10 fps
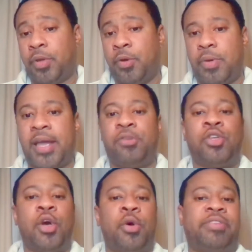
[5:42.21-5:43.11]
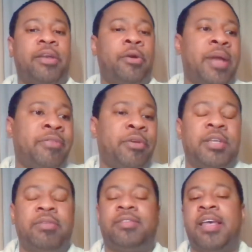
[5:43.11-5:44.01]
Okay, so if they don't have their
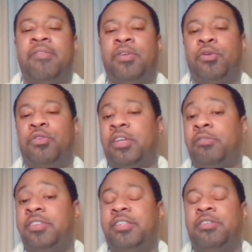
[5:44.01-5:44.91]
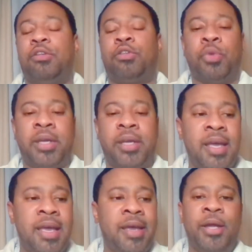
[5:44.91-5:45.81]
Series 7 or Series
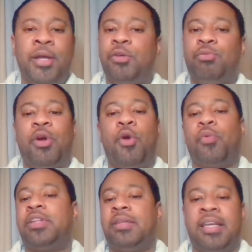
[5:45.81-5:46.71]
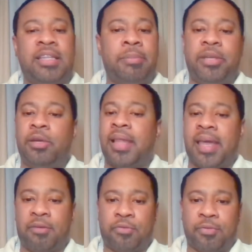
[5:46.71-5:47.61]
63, you don't really need them in your
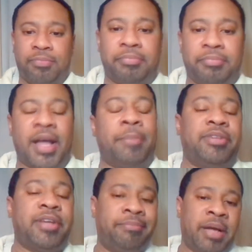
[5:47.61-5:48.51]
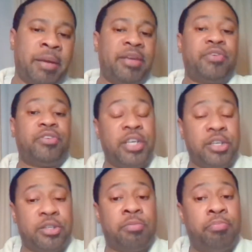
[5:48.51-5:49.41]
life. I'm being
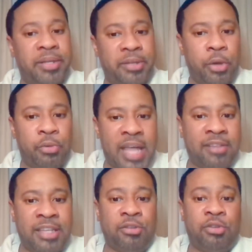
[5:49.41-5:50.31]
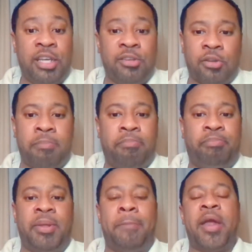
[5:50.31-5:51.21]
facetious, but that these are
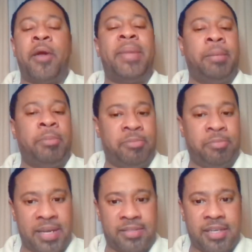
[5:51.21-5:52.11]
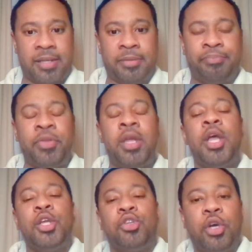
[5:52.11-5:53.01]
the bare minimums basically.
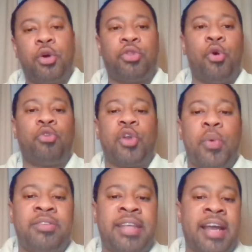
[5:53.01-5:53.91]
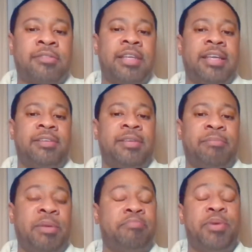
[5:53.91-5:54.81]
So those are the ones that actually need
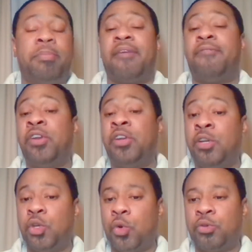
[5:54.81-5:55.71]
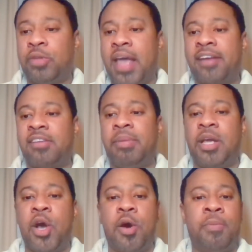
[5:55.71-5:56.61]
to put my foot in the door to actually
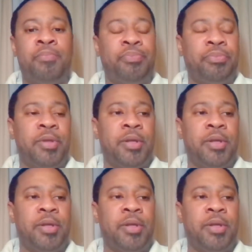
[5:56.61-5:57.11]
become